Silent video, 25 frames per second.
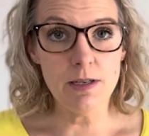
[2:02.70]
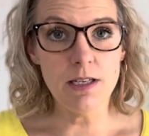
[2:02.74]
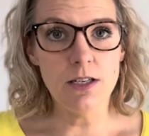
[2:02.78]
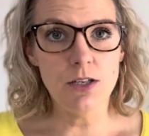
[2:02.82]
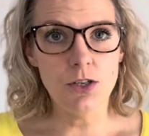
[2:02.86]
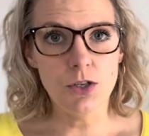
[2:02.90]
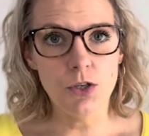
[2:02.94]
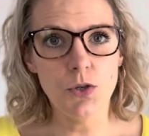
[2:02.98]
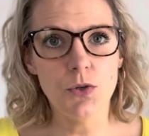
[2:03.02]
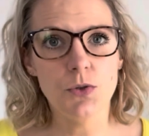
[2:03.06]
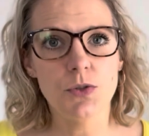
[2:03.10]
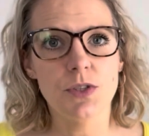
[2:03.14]

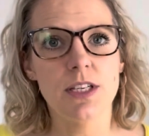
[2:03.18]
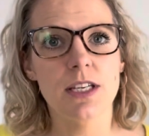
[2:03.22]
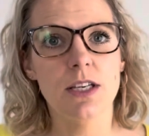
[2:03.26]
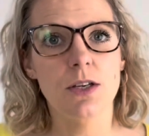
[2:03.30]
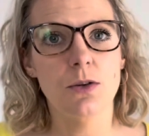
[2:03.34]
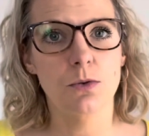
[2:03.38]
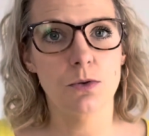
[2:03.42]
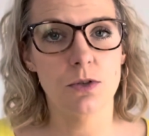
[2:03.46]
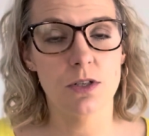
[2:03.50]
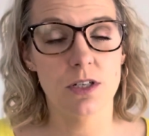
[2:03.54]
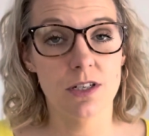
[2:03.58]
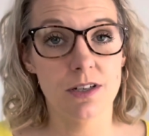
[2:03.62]
using
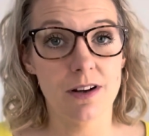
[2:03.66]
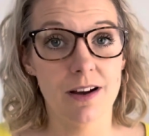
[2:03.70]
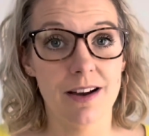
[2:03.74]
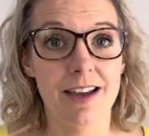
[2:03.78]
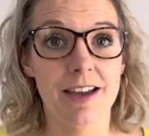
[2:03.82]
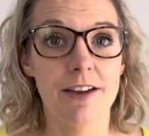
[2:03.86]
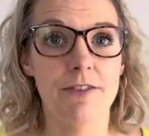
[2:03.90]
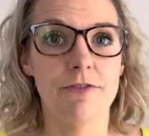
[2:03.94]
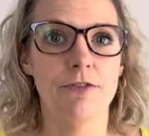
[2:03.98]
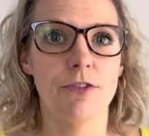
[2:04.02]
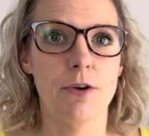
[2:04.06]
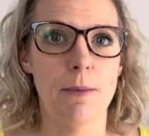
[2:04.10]
your
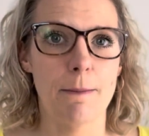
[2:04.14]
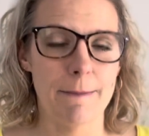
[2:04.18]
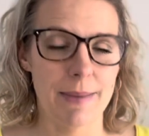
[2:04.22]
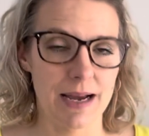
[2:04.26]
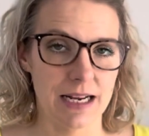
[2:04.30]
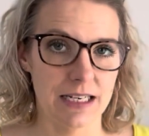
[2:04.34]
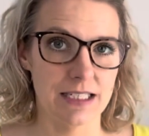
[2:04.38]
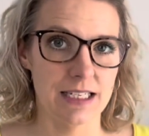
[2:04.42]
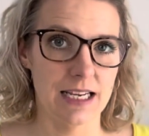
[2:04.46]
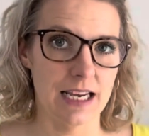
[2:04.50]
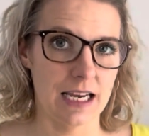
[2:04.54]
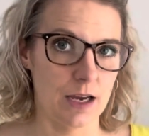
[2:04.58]

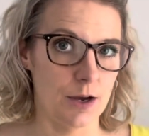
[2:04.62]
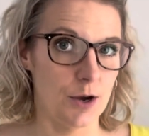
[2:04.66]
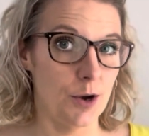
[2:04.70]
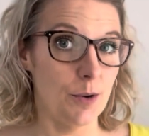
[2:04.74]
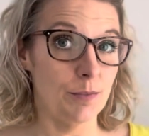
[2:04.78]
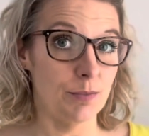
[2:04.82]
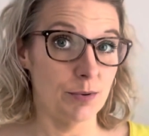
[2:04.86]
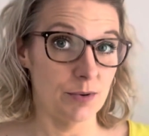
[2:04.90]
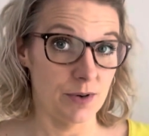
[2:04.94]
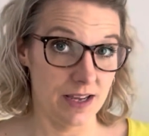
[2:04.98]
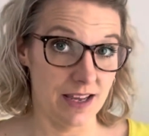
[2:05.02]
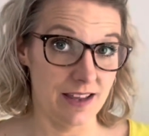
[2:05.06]
diaphragmatic
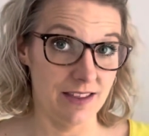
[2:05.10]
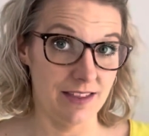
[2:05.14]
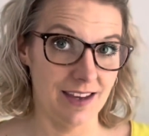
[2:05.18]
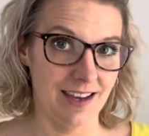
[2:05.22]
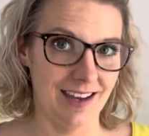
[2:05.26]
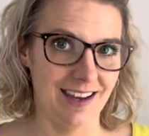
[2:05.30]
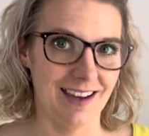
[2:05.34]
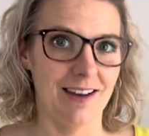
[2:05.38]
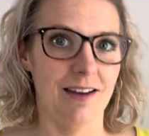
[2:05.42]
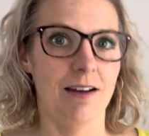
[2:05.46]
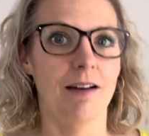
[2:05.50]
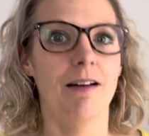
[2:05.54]

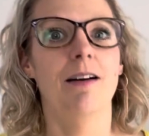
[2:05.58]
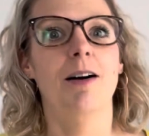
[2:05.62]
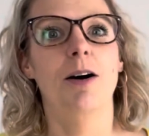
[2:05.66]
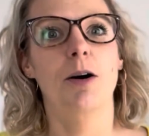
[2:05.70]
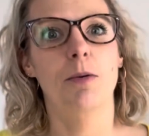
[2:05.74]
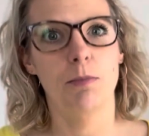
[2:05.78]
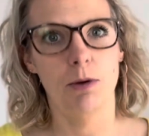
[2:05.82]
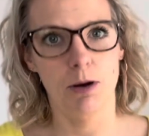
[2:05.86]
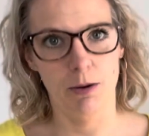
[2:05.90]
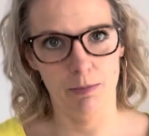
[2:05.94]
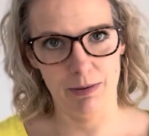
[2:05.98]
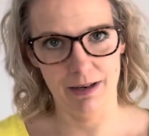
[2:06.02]
breathing. I'll
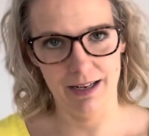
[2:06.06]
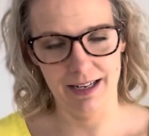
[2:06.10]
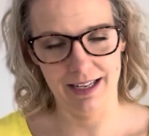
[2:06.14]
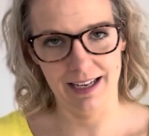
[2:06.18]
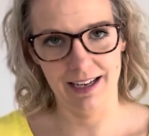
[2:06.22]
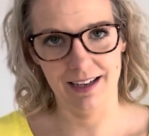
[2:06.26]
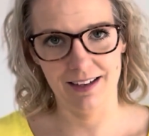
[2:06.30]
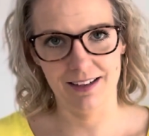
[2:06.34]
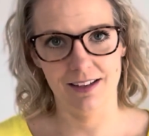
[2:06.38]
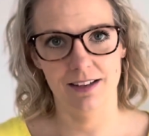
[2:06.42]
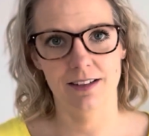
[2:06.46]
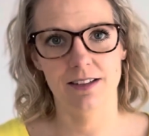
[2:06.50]
pop a
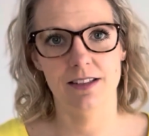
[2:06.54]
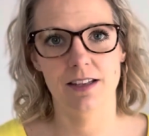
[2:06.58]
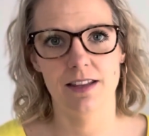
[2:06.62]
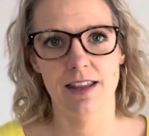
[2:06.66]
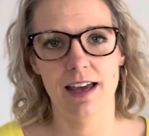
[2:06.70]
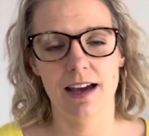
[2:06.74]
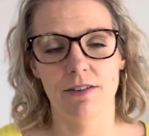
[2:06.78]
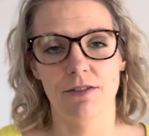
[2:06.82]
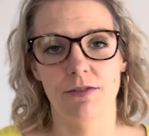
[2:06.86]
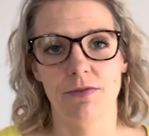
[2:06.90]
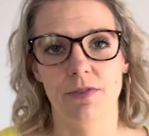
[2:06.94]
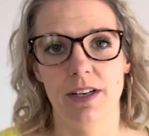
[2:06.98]
link to
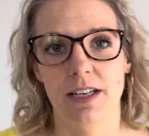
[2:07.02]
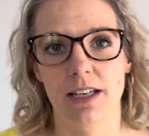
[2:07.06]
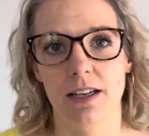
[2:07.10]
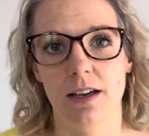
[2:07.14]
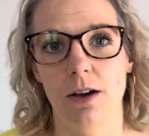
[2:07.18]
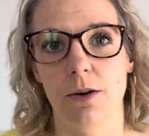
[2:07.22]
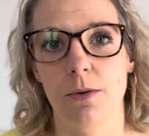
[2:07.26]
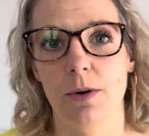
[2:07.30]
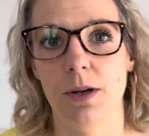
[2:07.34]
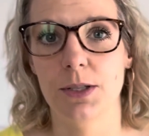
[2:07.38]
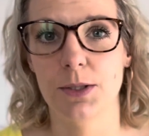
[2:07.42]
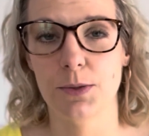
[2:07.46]
that
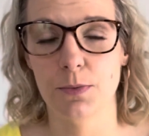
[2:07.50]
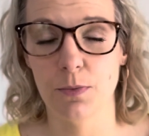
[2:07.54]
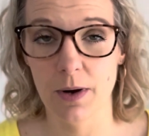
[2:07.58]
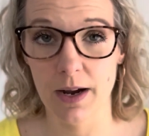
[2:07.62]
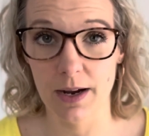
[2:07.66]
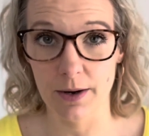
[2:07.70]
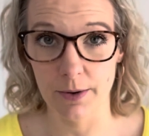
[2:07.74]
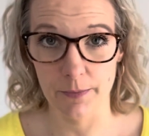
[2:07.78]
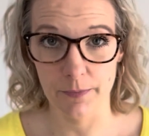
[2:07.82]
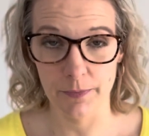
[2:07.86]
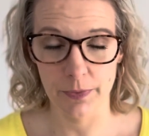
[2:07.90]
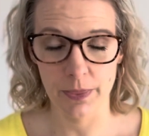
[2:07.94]
video as
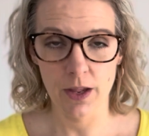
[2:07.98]
well.